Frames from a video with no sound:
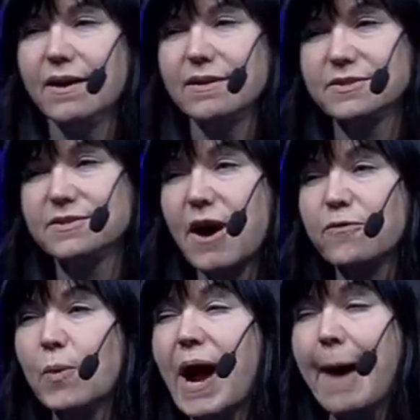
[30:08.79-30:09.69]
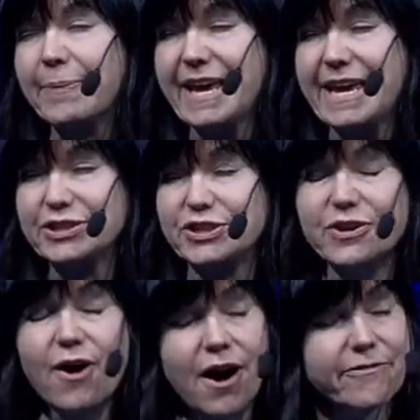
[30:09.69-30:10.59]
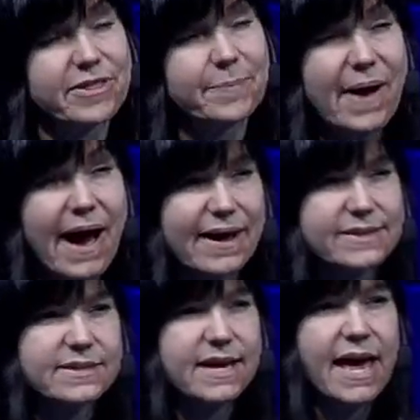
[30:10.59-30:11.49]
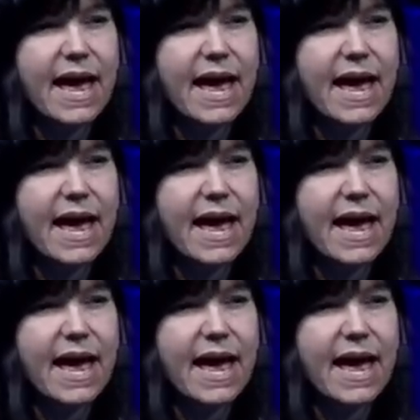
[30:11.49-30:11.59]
software application off of the box.